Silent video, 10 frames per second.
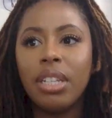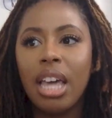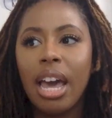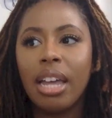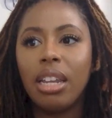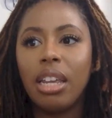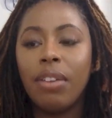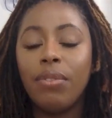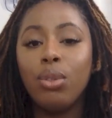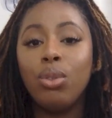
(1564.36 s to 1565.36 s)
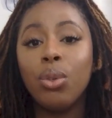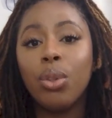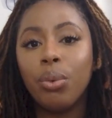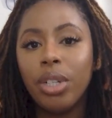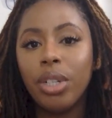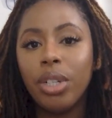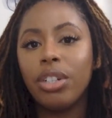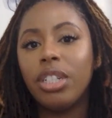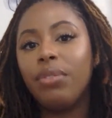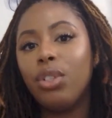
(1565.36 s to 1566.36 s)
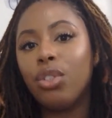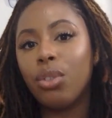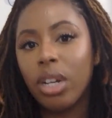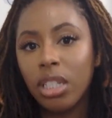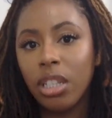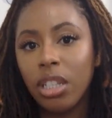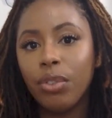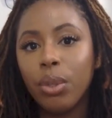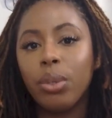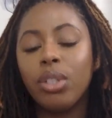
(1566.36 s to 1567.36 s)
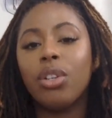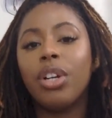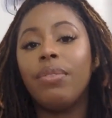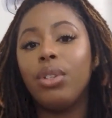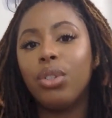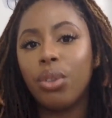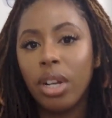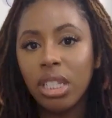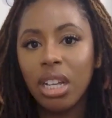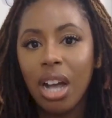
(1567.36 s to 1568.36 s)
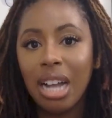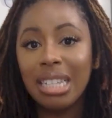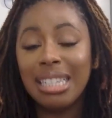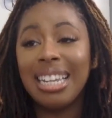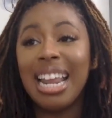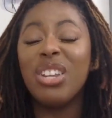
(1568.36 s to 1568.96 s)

it's that if you do the research, if you trust the influencer, if you trust the content,